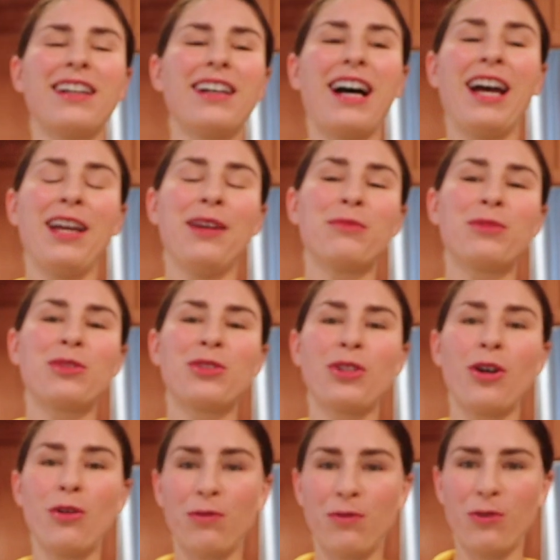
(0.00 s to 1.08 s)
I am
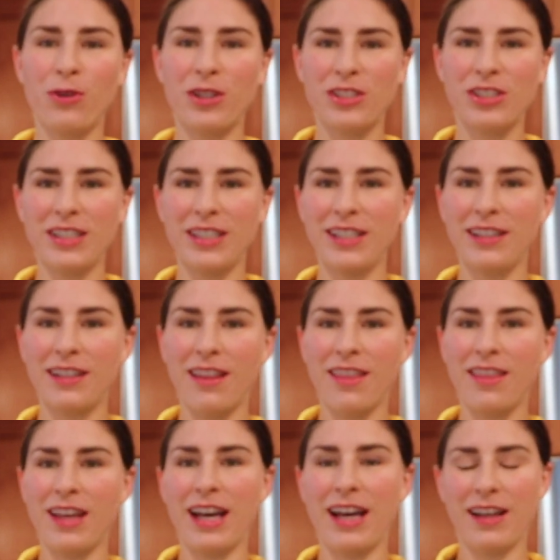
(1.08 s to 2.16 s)
so fortunate
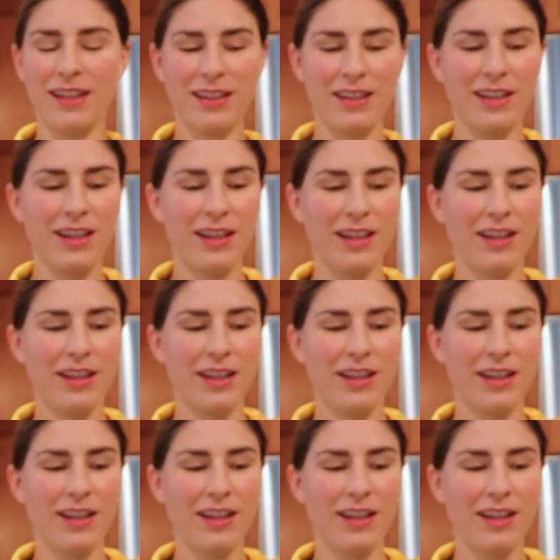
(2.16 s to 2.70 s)
that